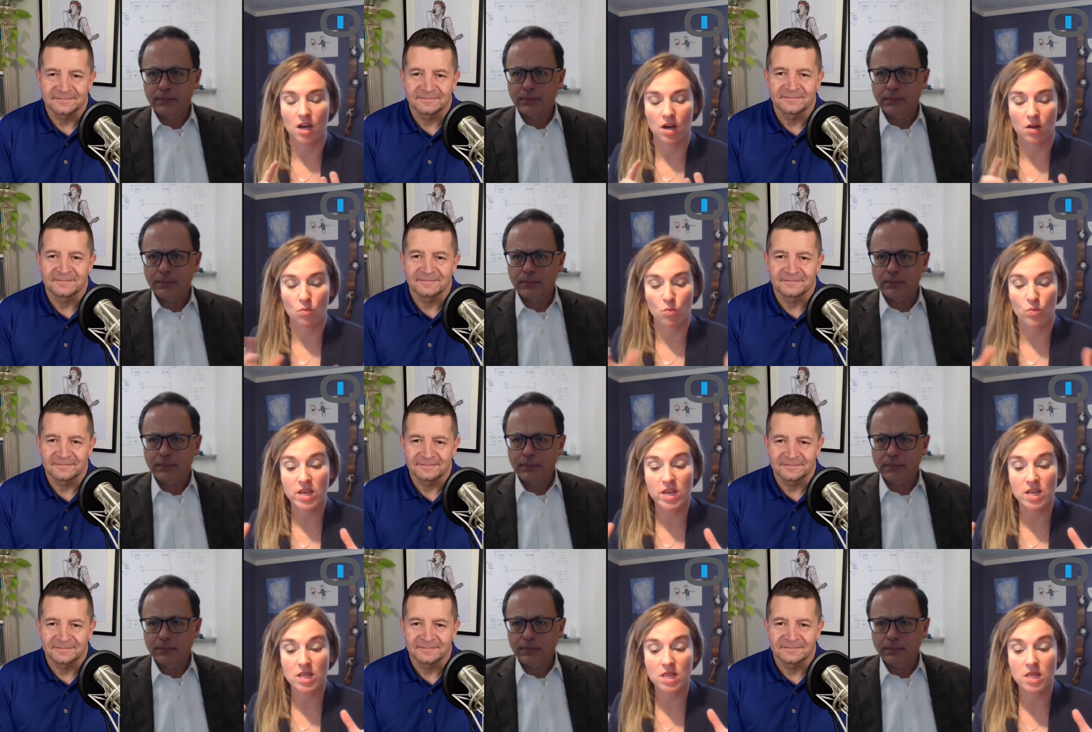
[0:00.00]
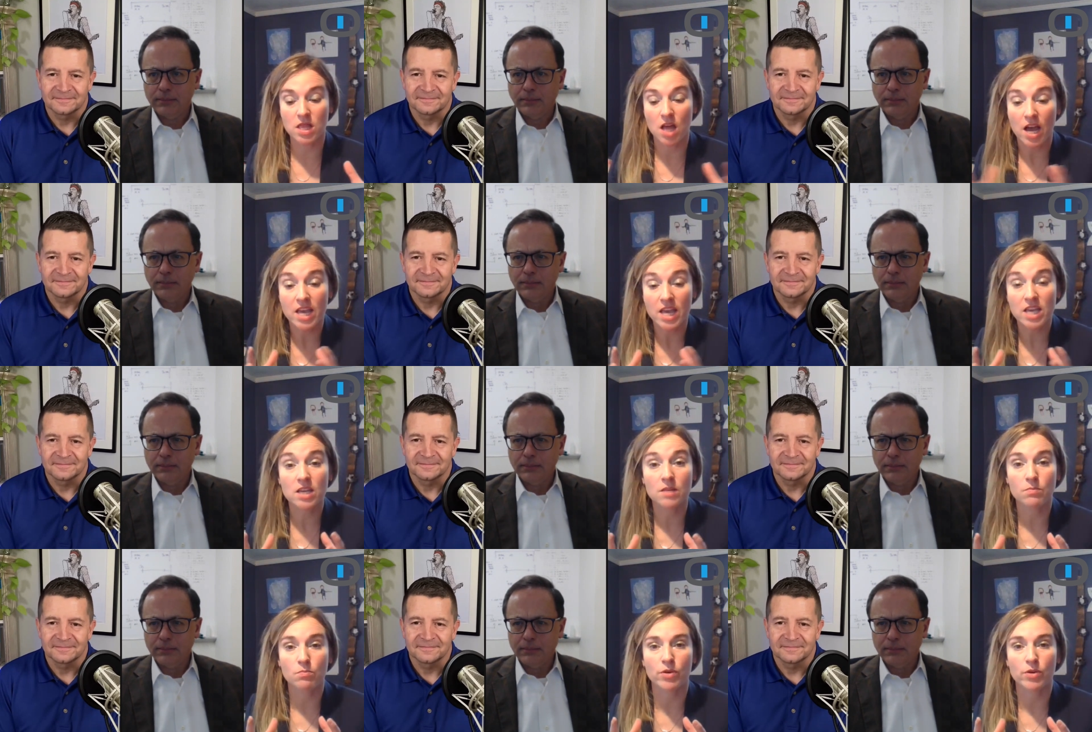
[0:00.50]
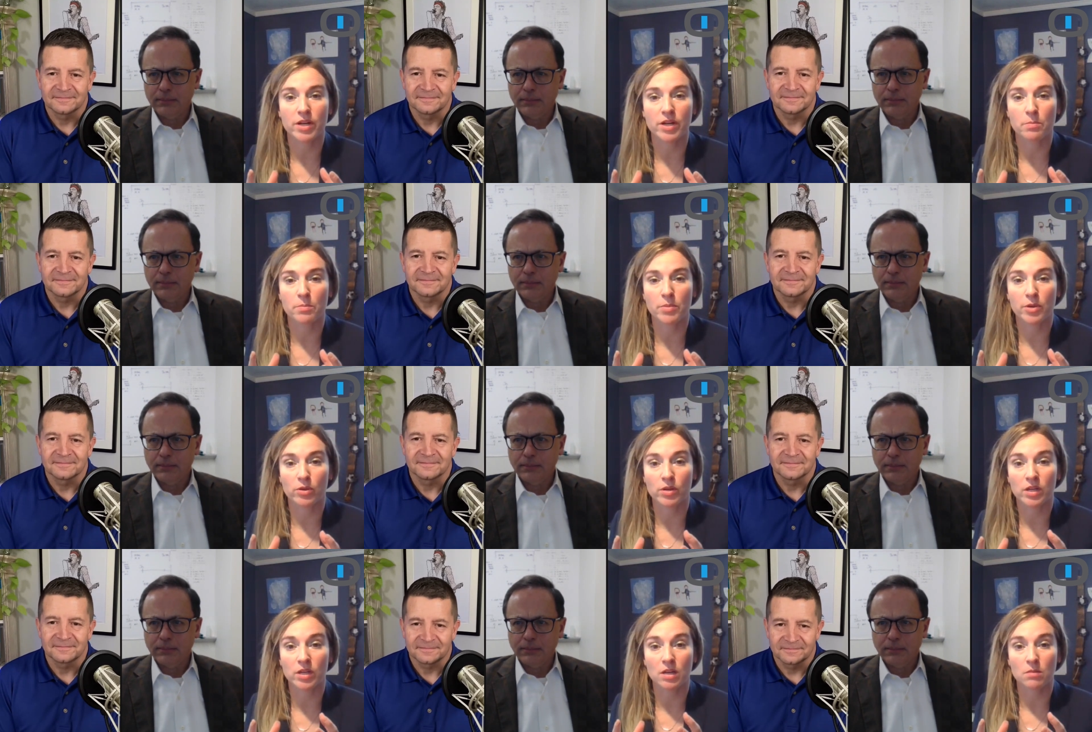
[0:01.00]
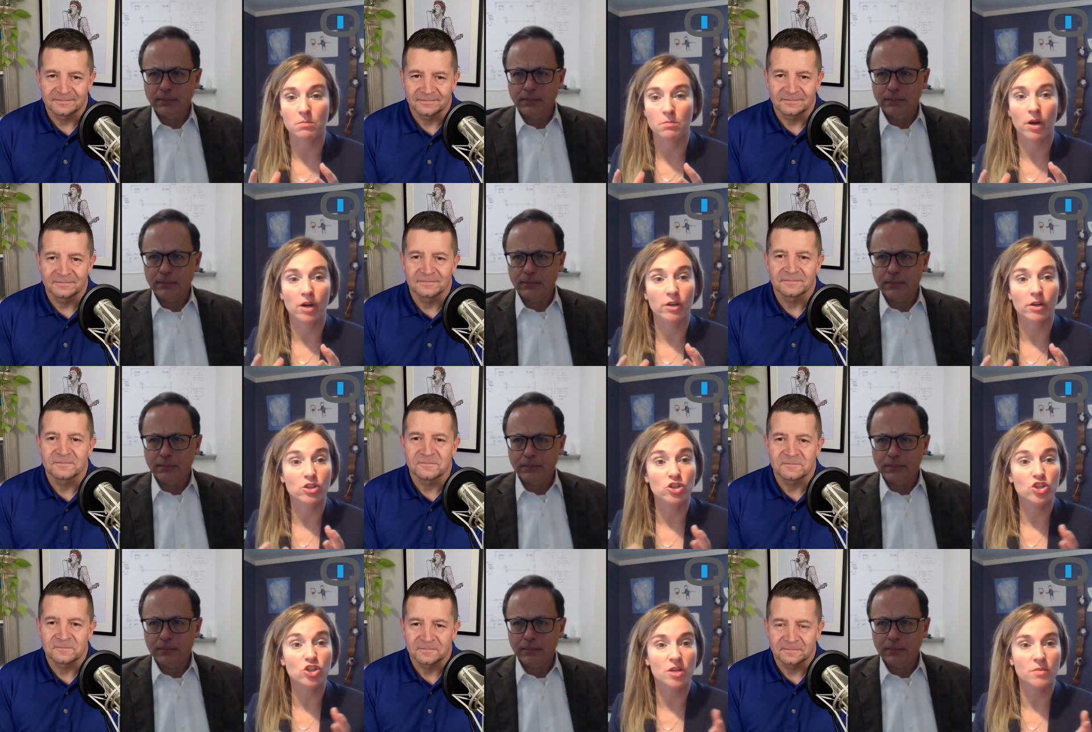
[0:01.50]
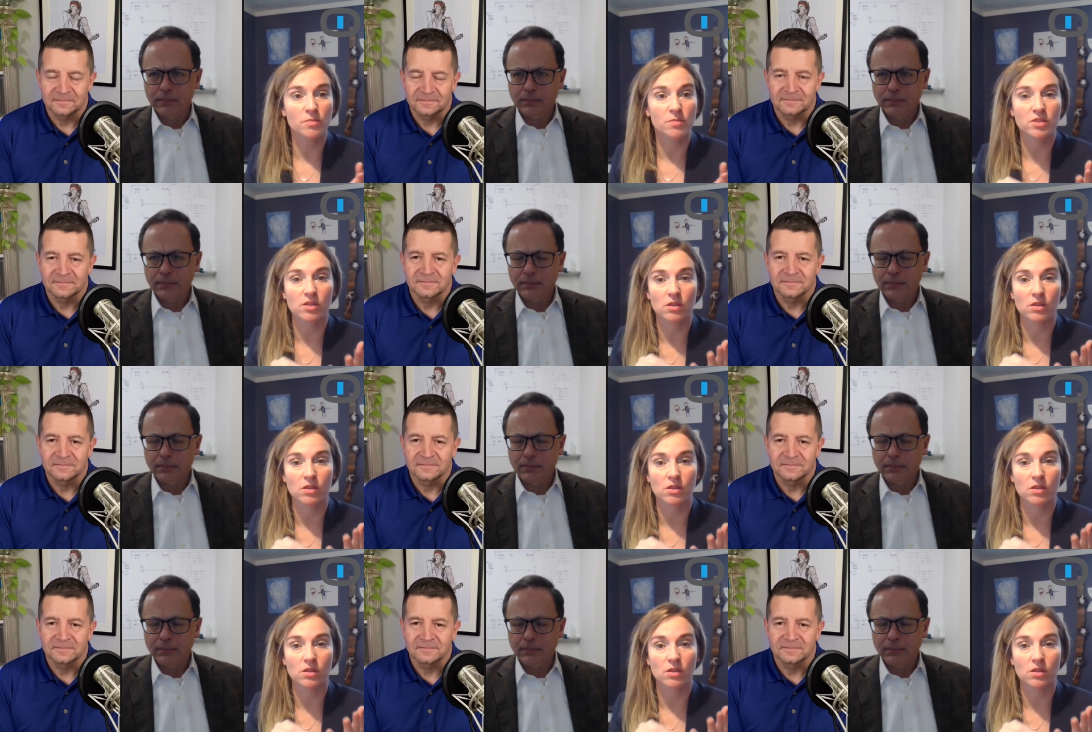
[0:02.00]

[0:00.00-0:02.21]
Speaker 1: we like building in partnerships.